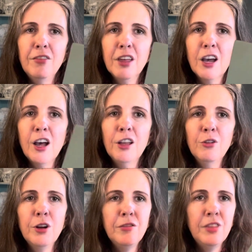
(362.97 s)
the
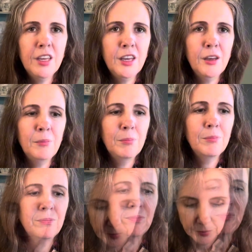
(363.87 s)
color of them.
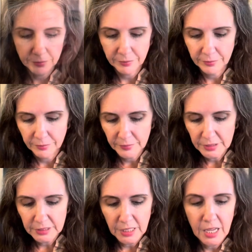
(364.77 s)

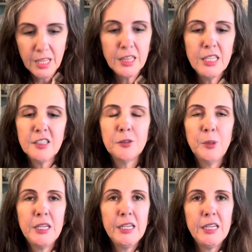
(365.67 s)
This
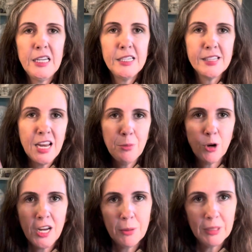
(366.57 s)
one is
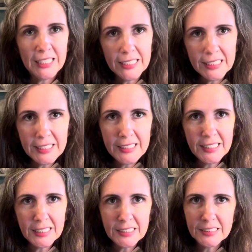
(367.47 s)
Abraham
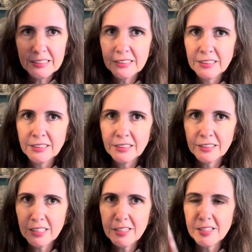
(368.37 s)
Lincoln.
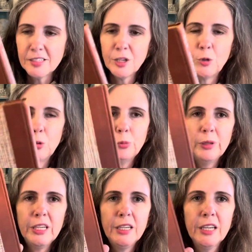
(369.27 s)
This is a cool
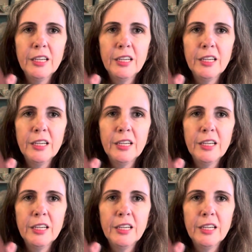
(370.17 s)
book.